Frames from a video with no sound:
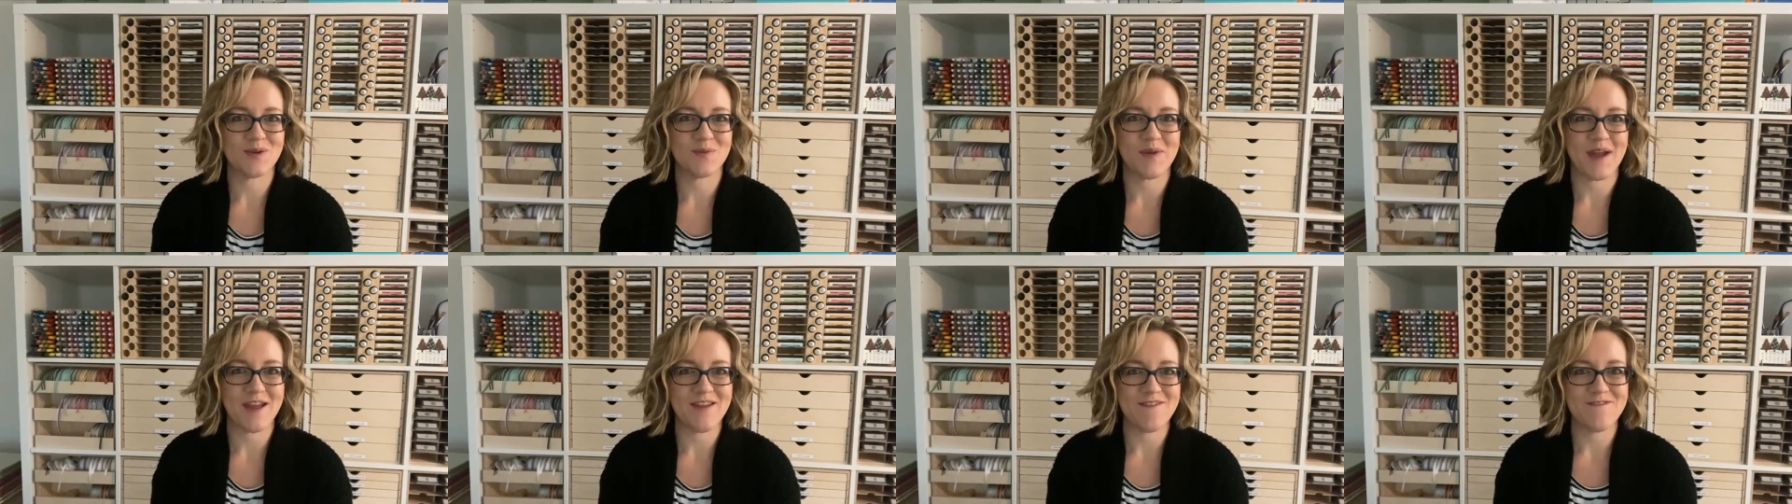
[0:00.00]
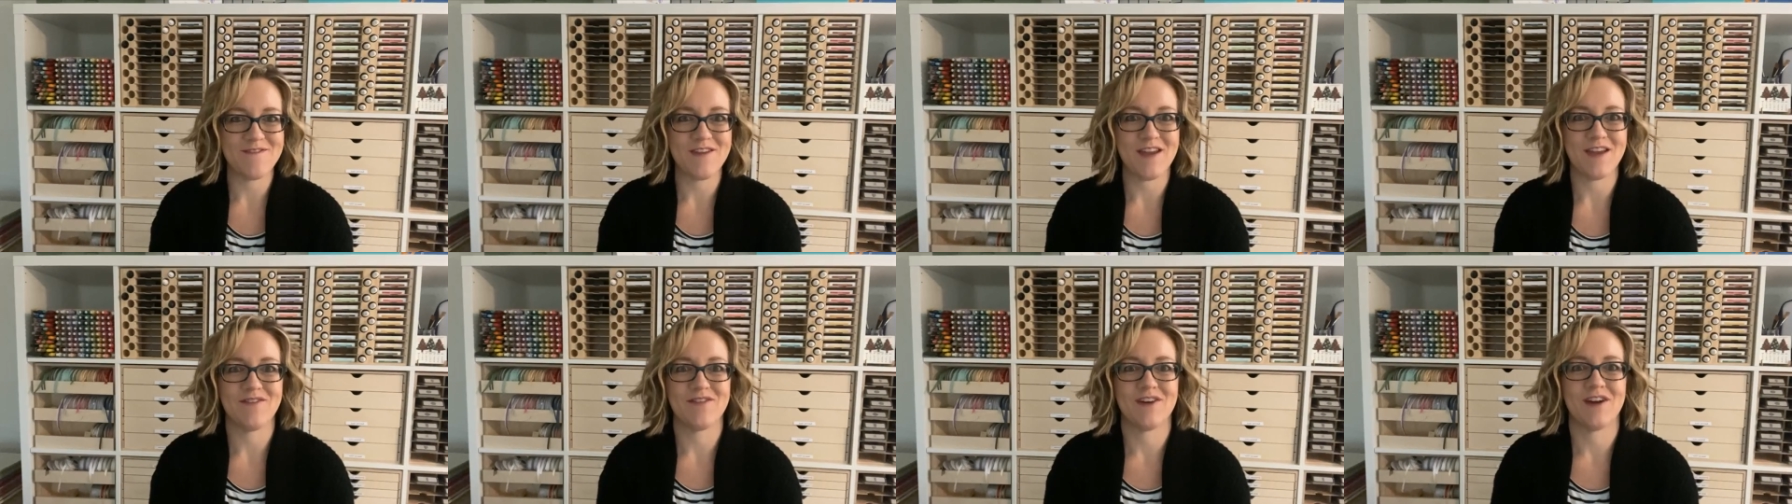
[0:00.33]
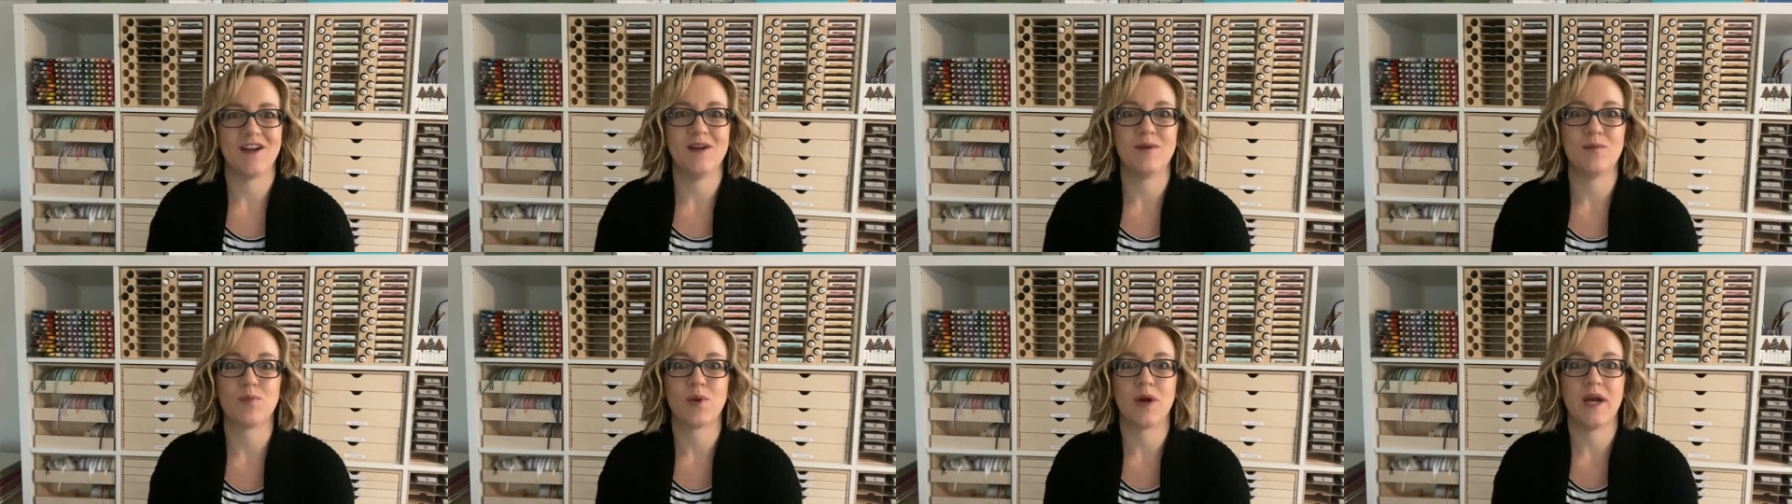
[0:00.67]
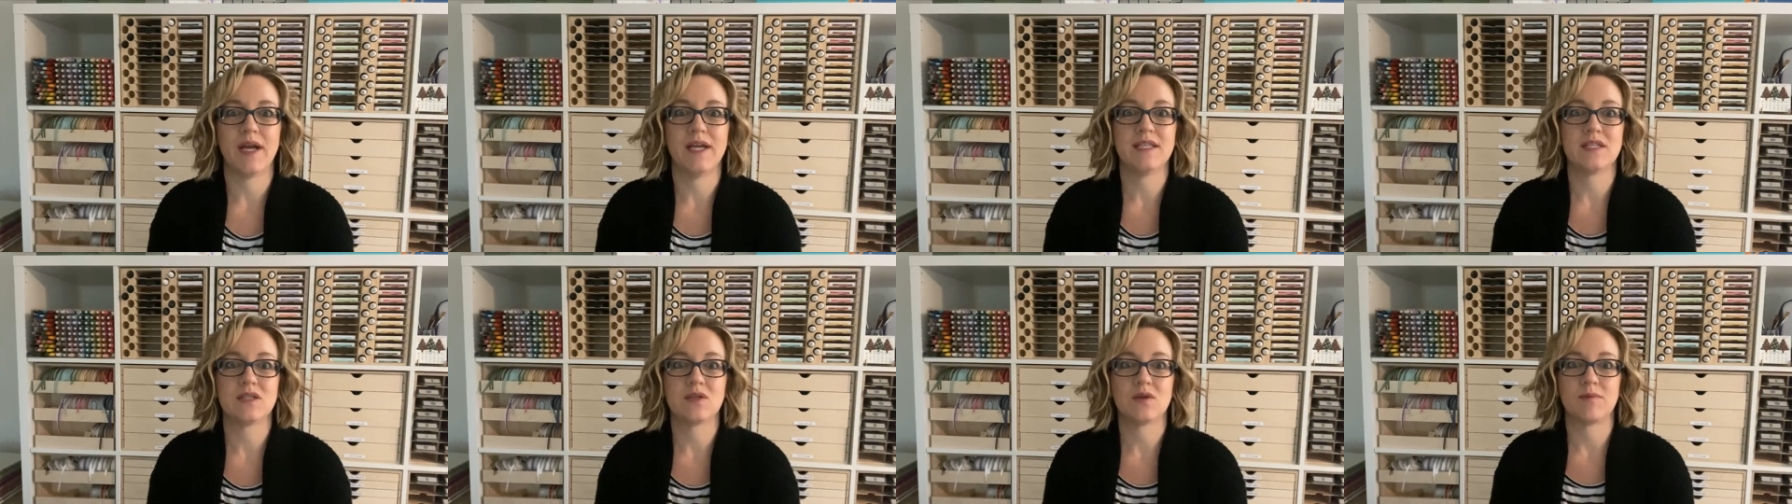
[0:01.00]
my favorite.
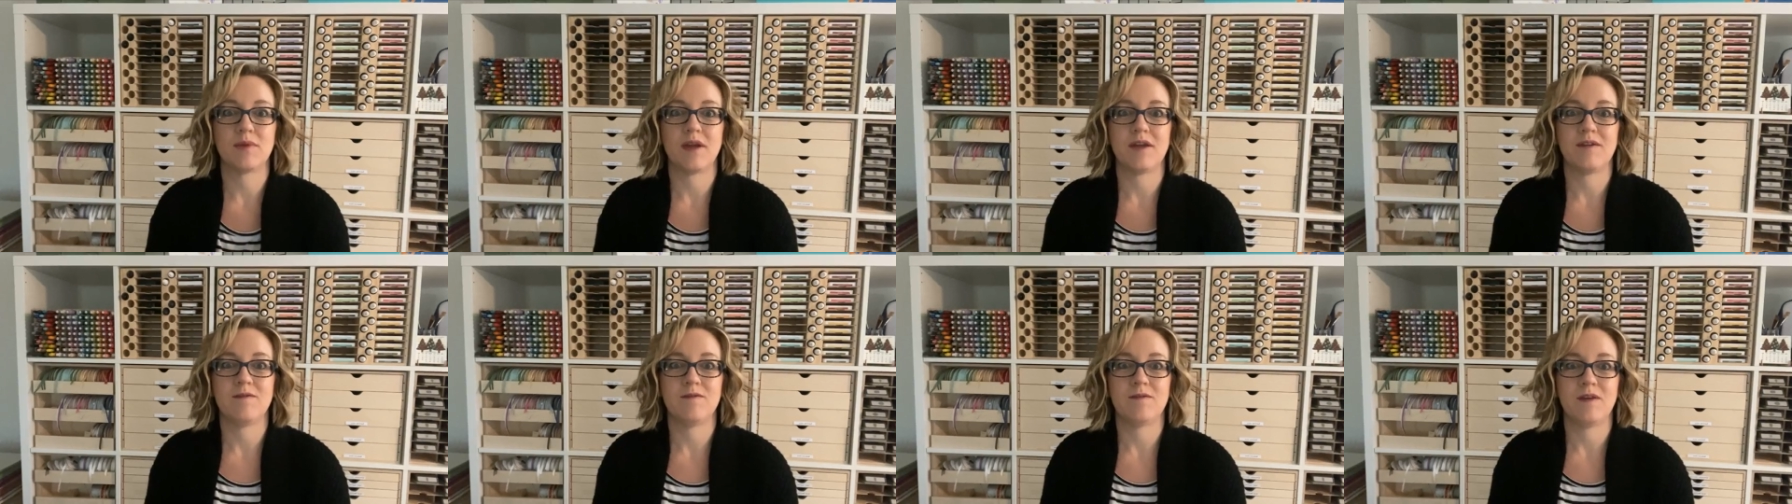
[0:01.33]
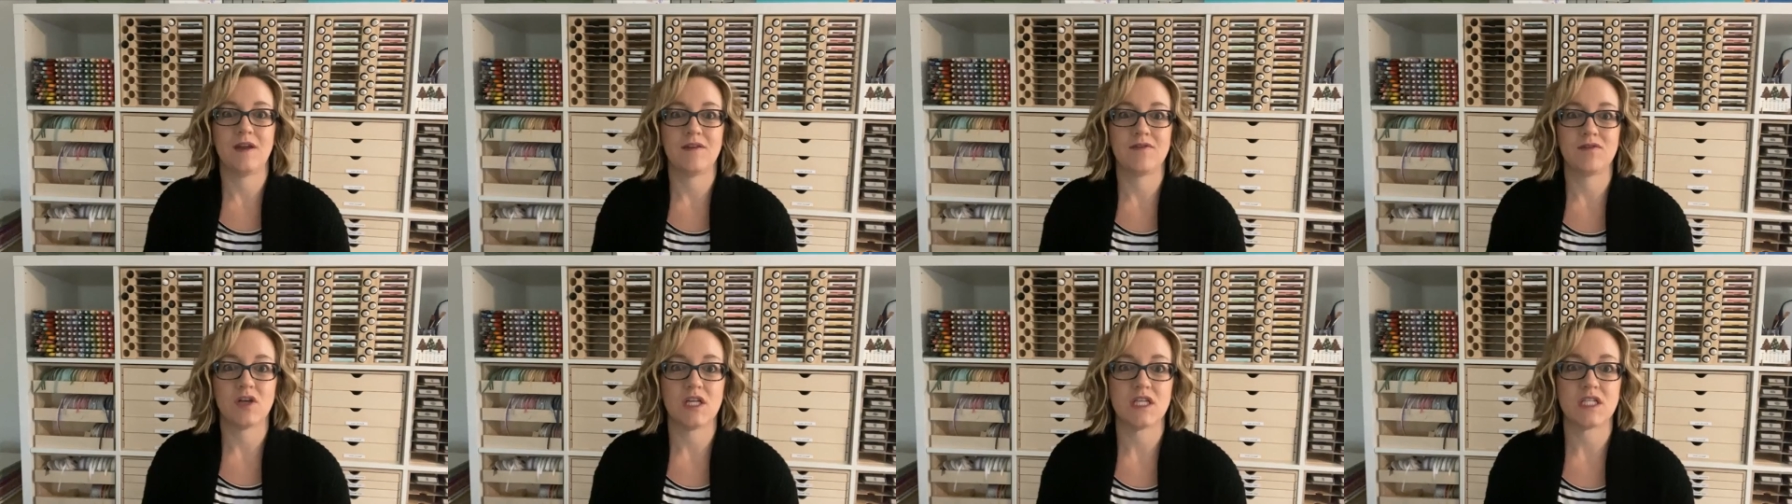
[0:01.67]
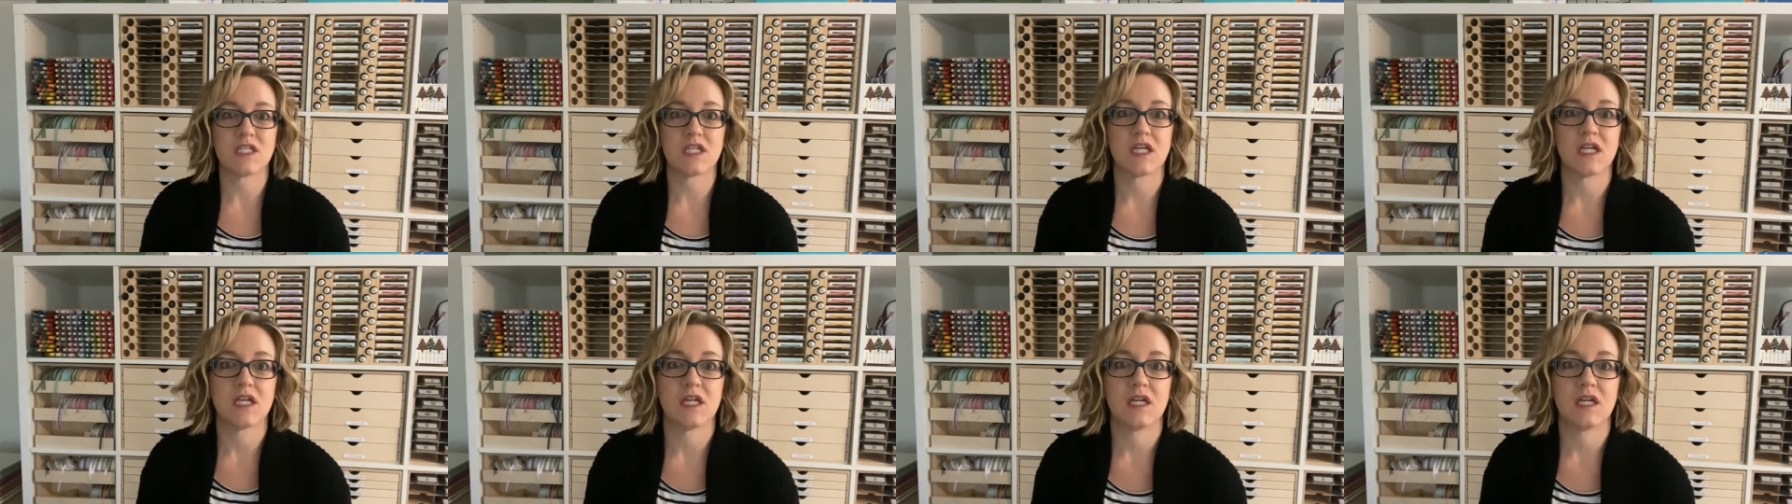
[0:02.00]
Brights are my favorite.